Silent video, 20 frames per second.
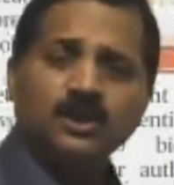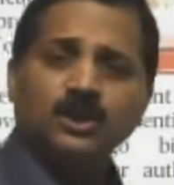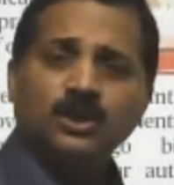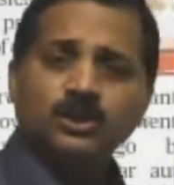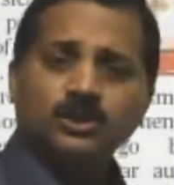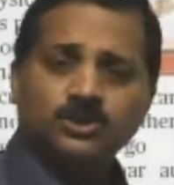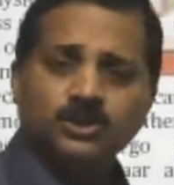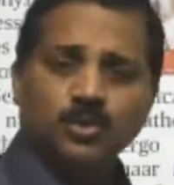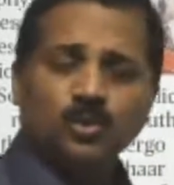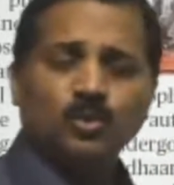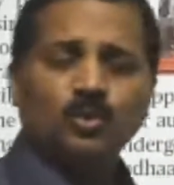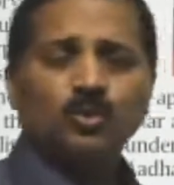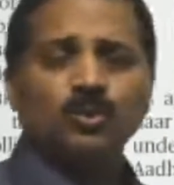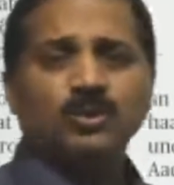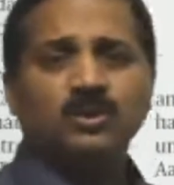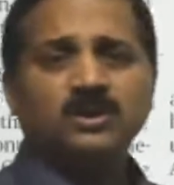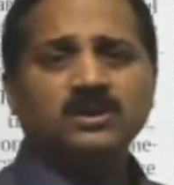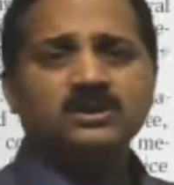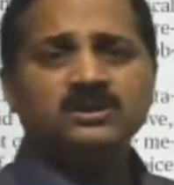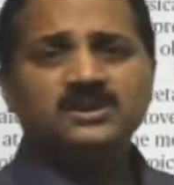So
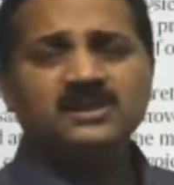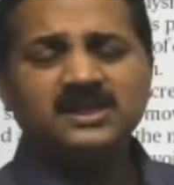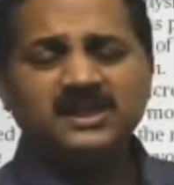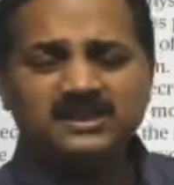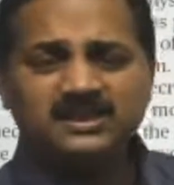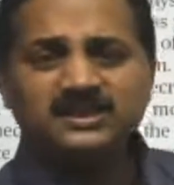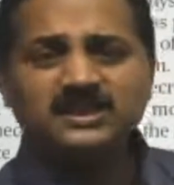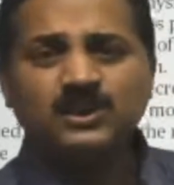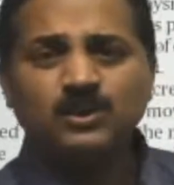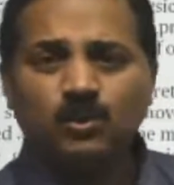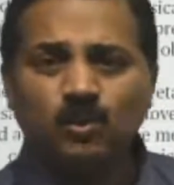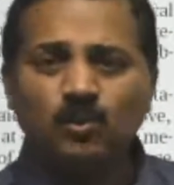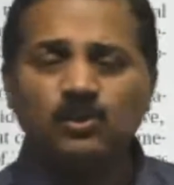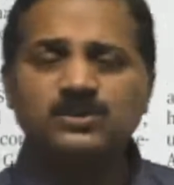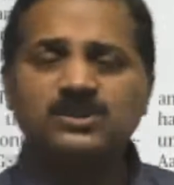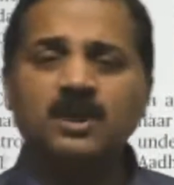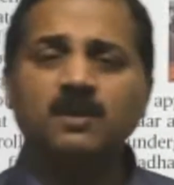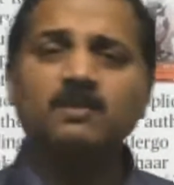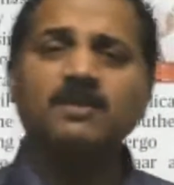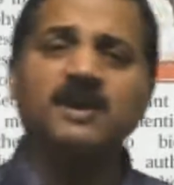GST rules
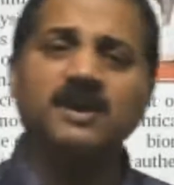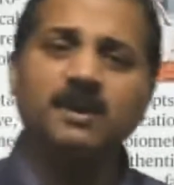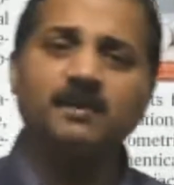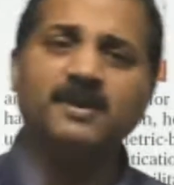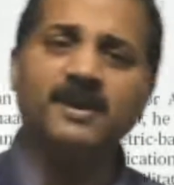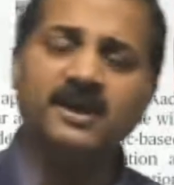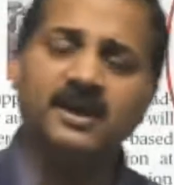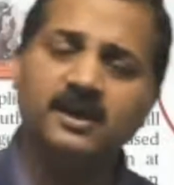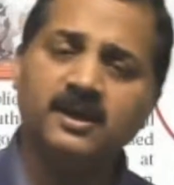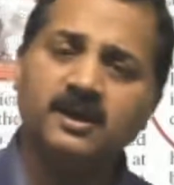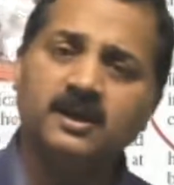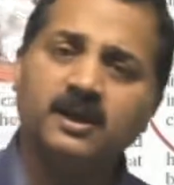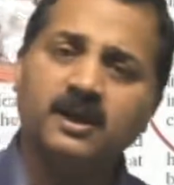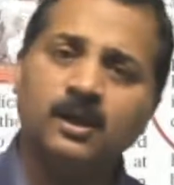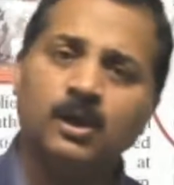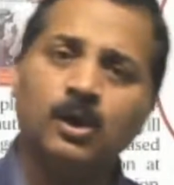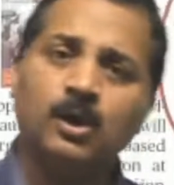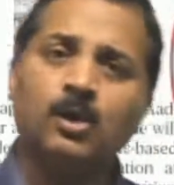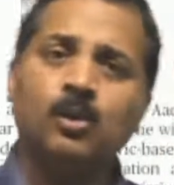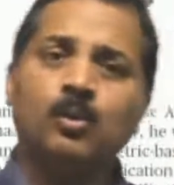are becoming
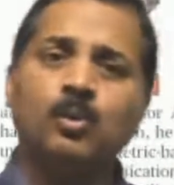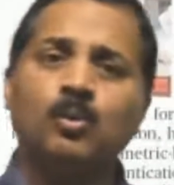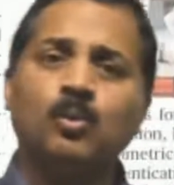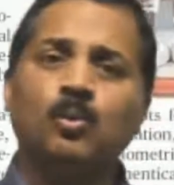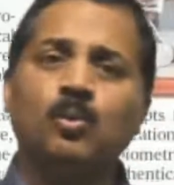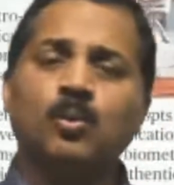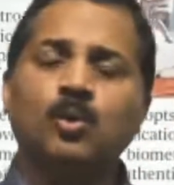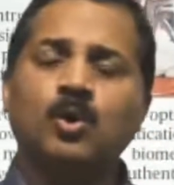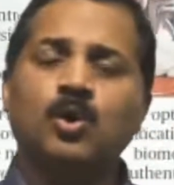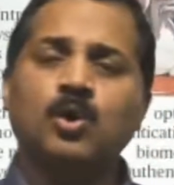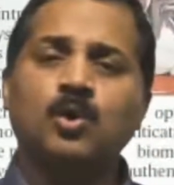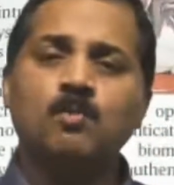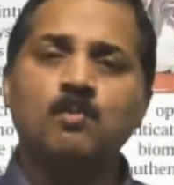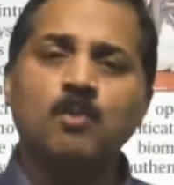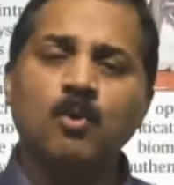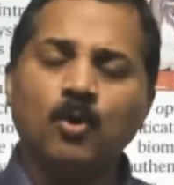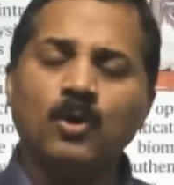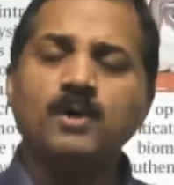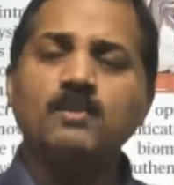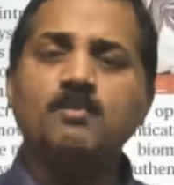
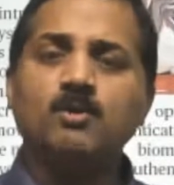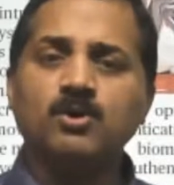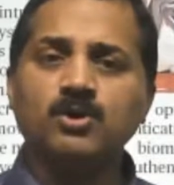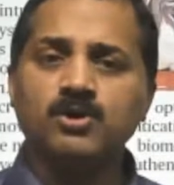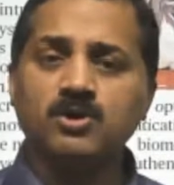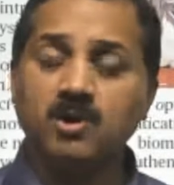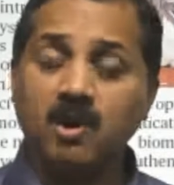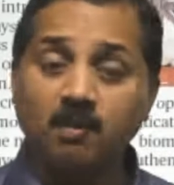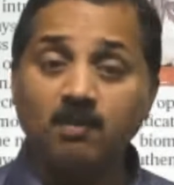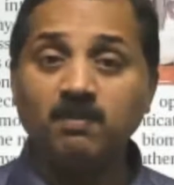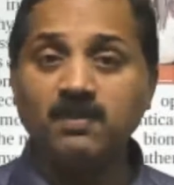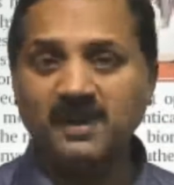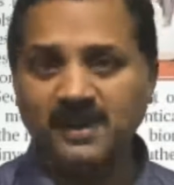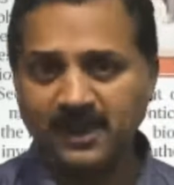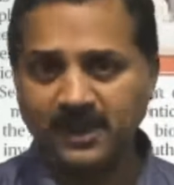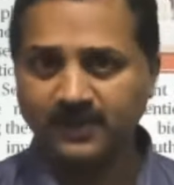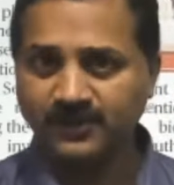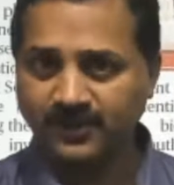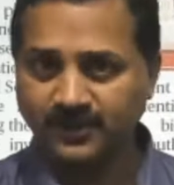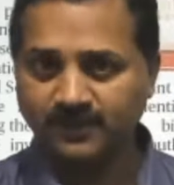more and more
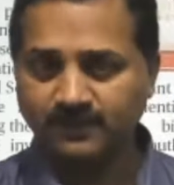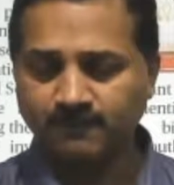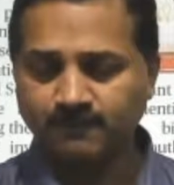complicated.